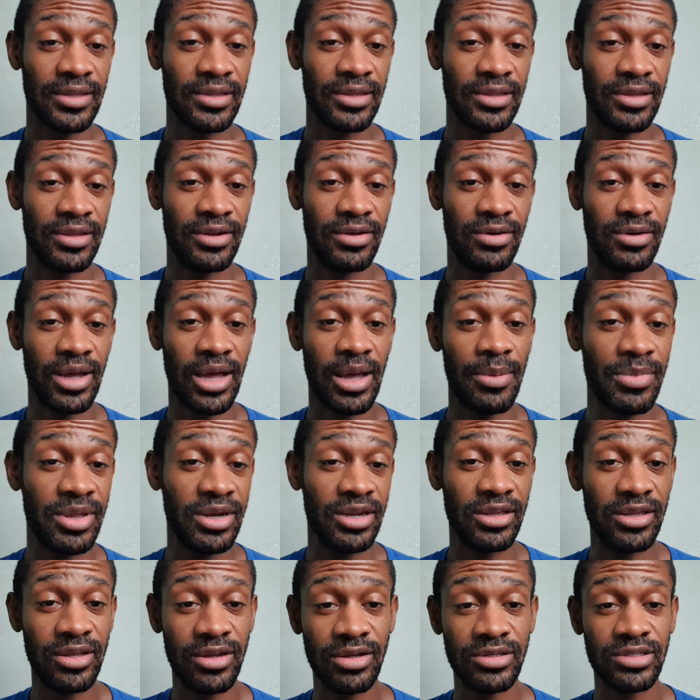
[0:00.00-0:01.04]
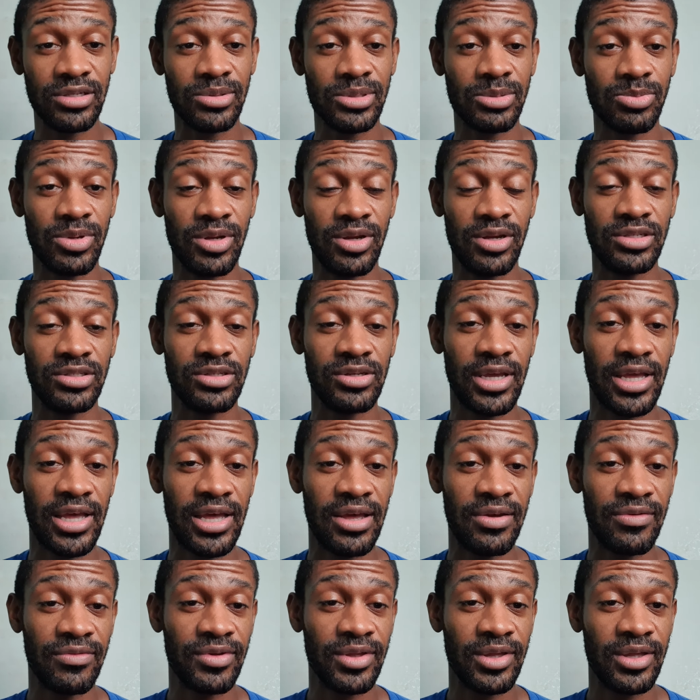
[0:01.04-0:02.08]
How many years experience you
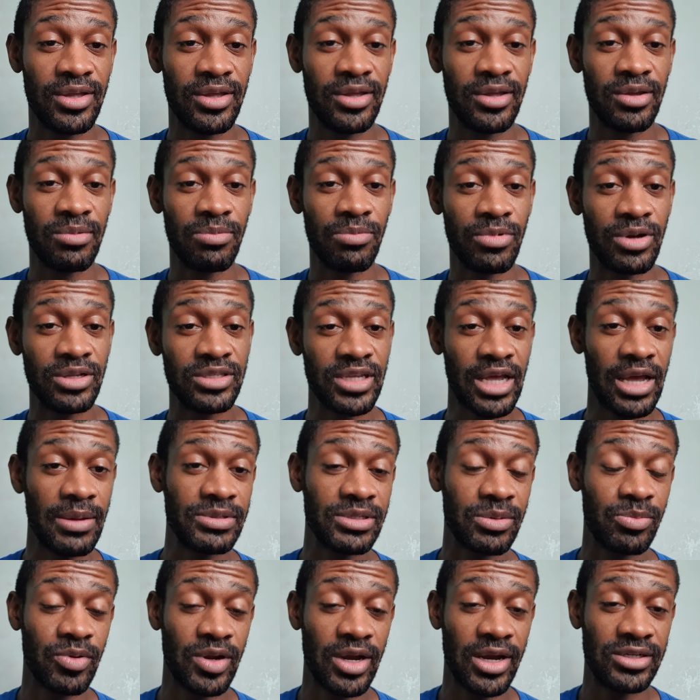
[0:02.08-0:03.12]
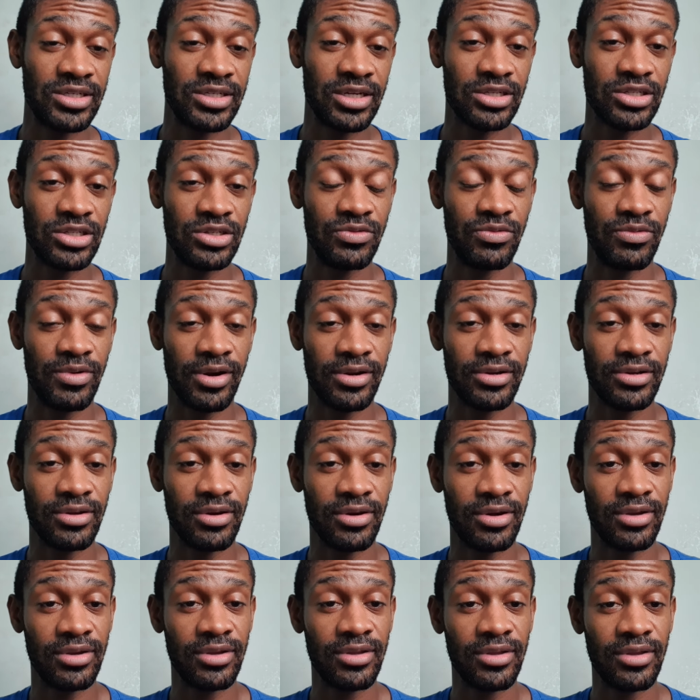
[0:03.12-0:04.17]
have, what types of projects you worked
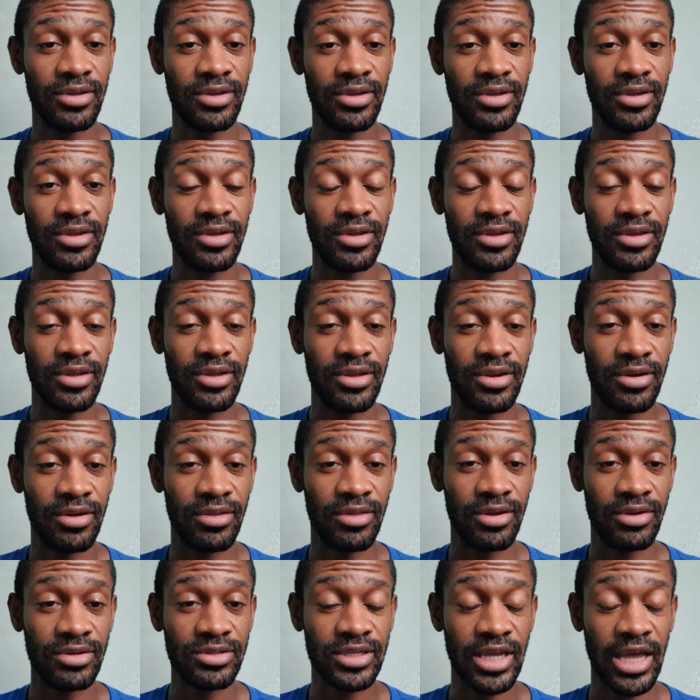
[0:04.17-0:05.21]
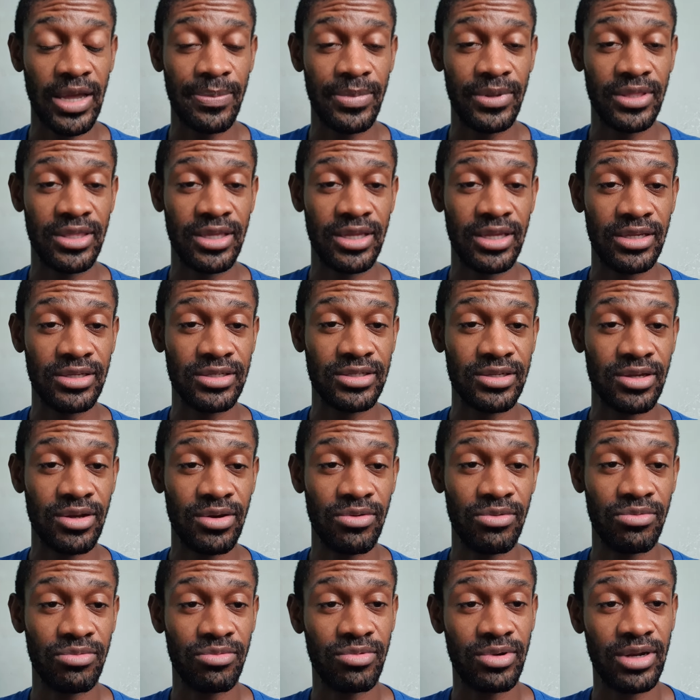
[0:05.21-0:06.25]
on, those type of things.
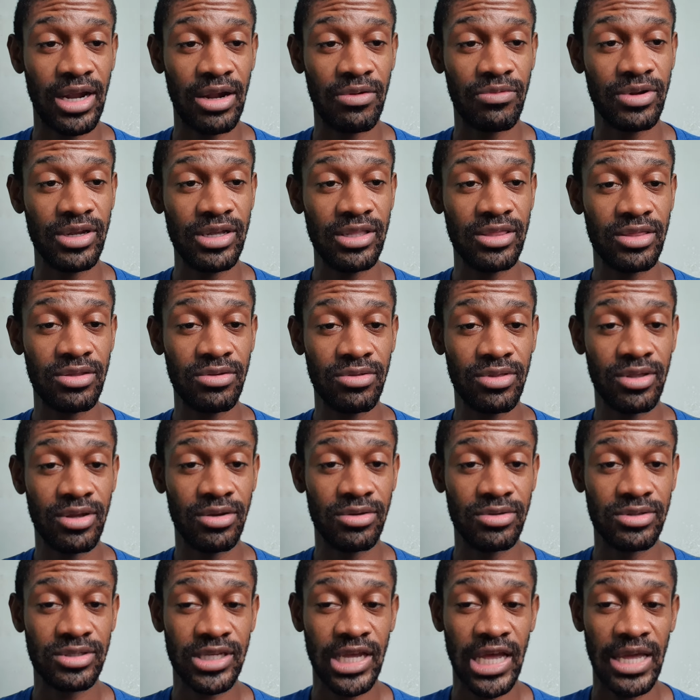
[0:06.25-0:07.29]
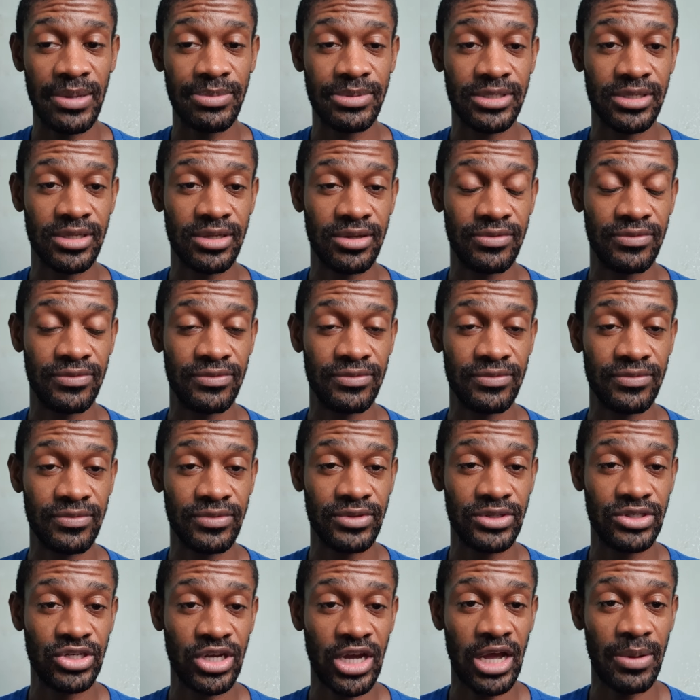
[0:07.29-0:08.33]
So when I read through those types of
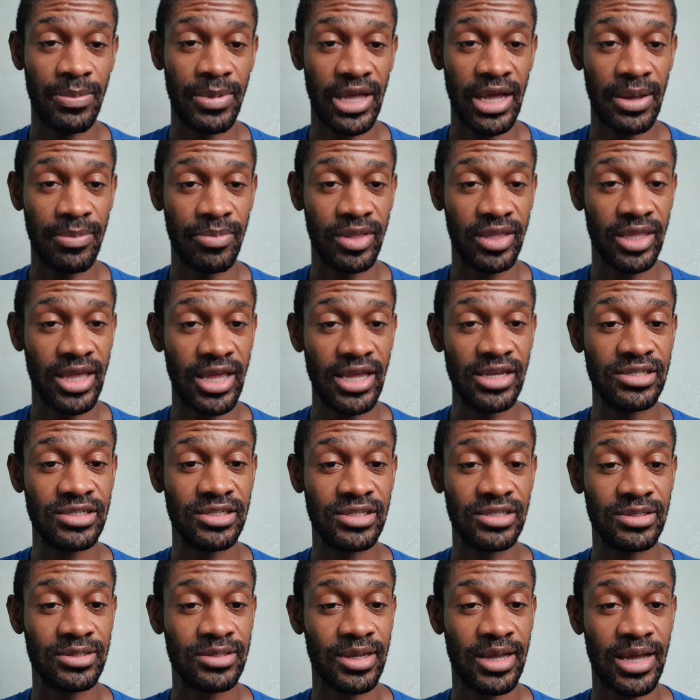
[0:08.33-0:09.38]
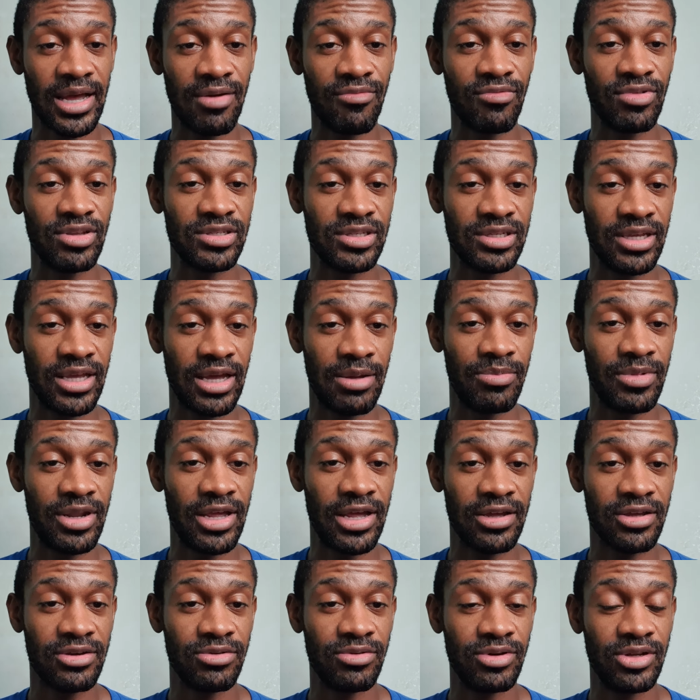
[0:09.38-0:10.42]
job applications, obviously I'm
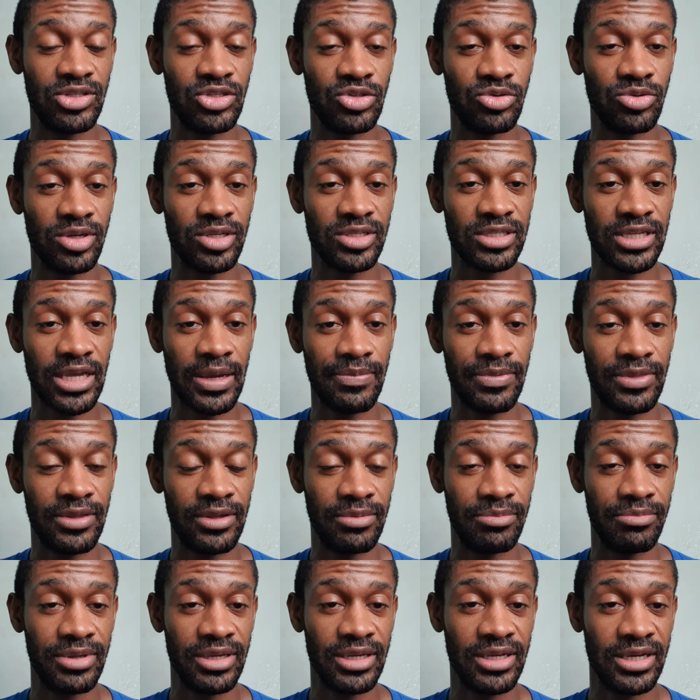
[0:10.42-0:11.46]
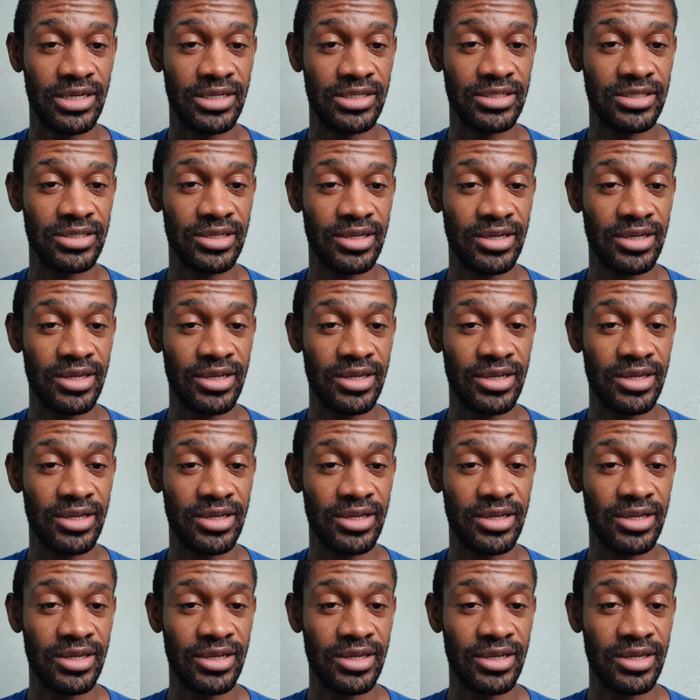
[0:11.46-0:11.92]
not going to accept them because